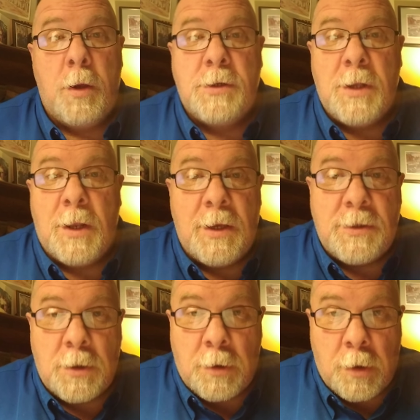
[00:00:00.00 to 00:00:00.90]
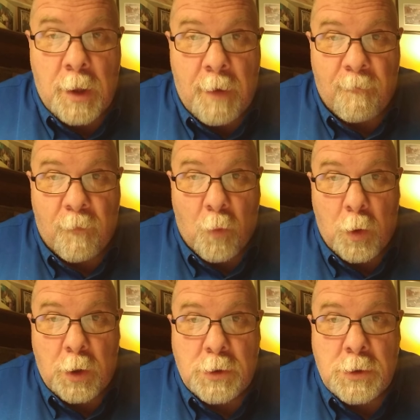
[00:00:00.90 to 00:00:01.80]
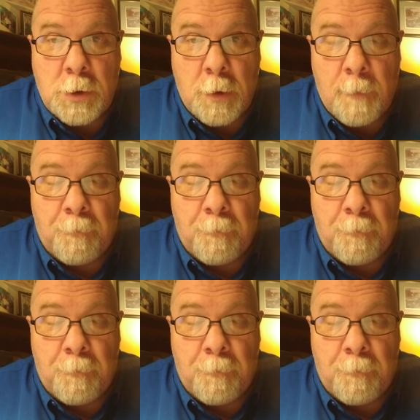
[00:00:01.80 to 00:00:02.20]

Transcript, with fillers: Let's listen to that voice,